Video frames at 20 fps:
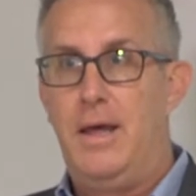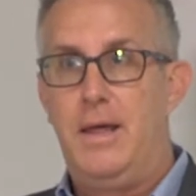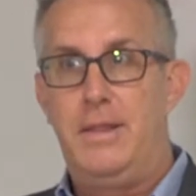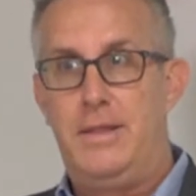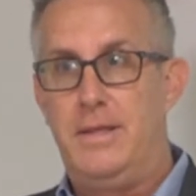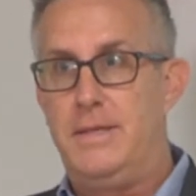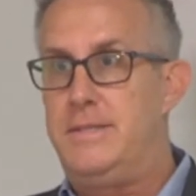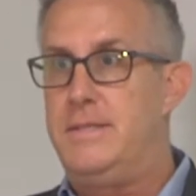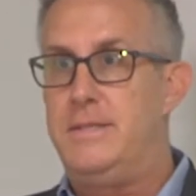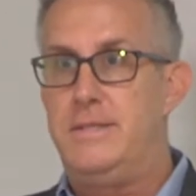
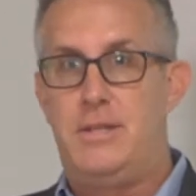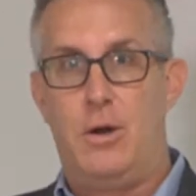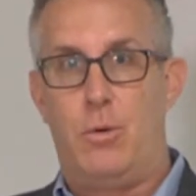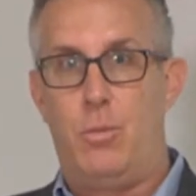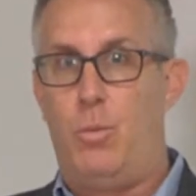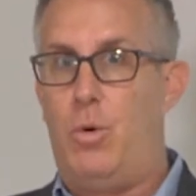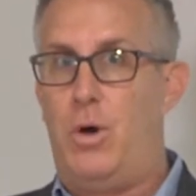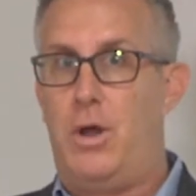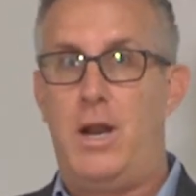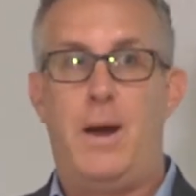this is their
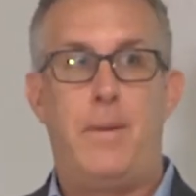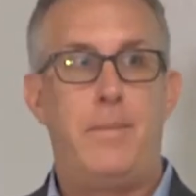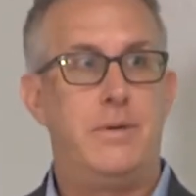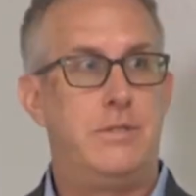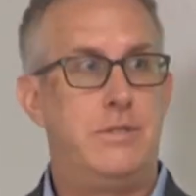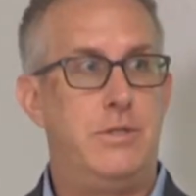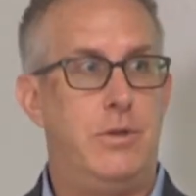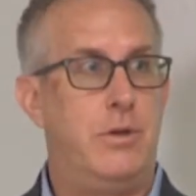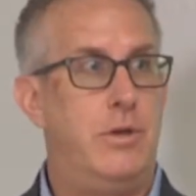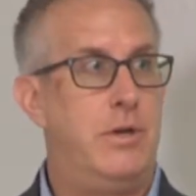one
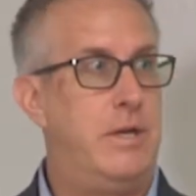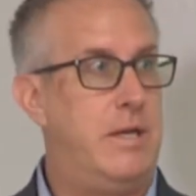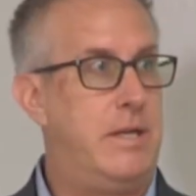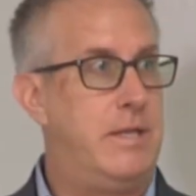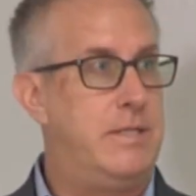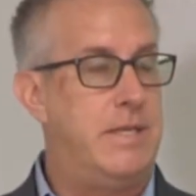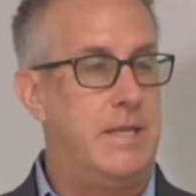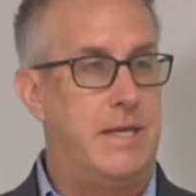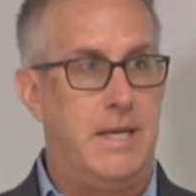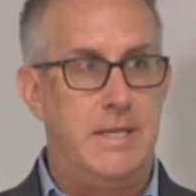opportunity
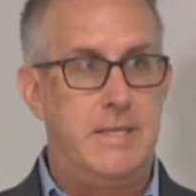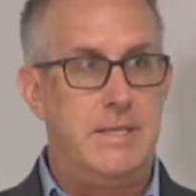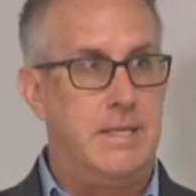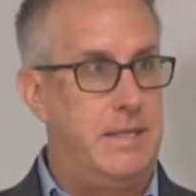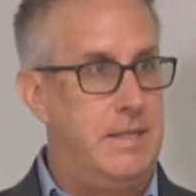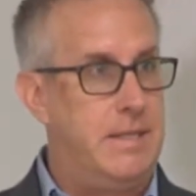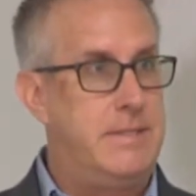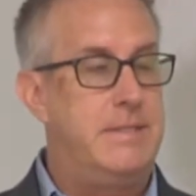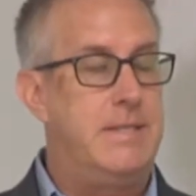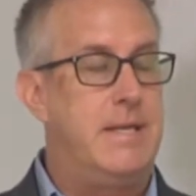to get to
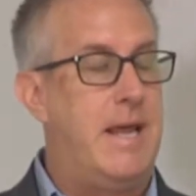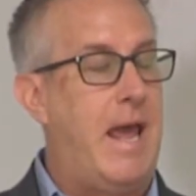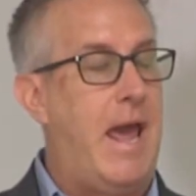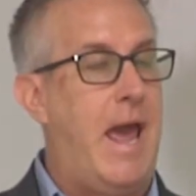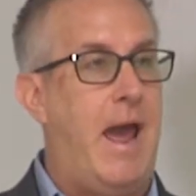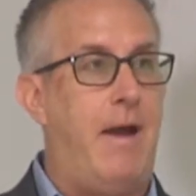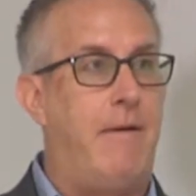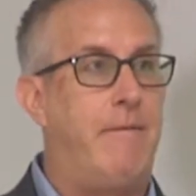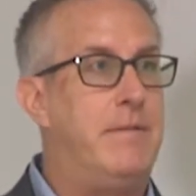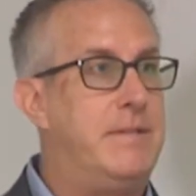listen to
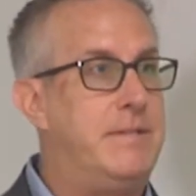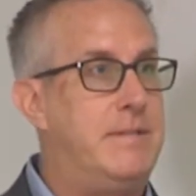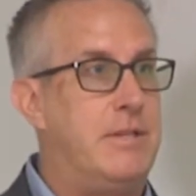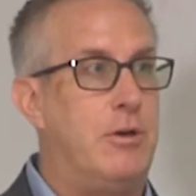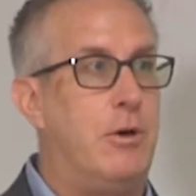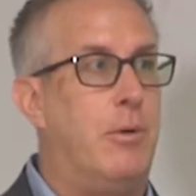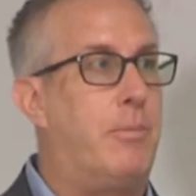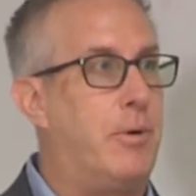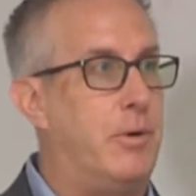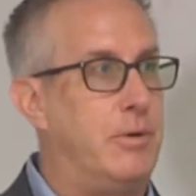every
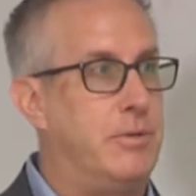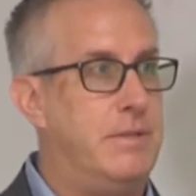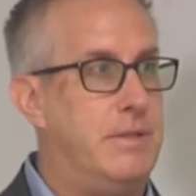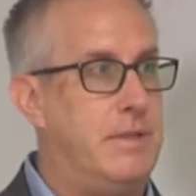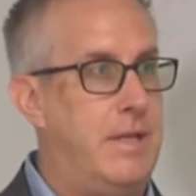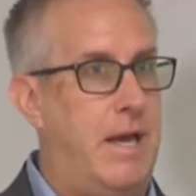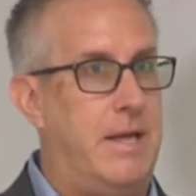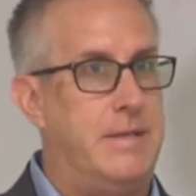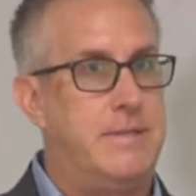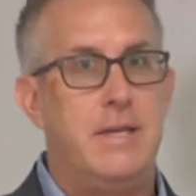single person
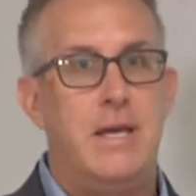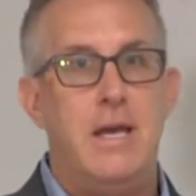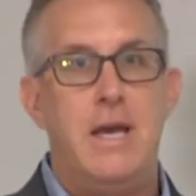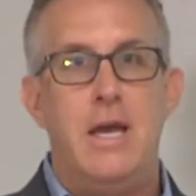that's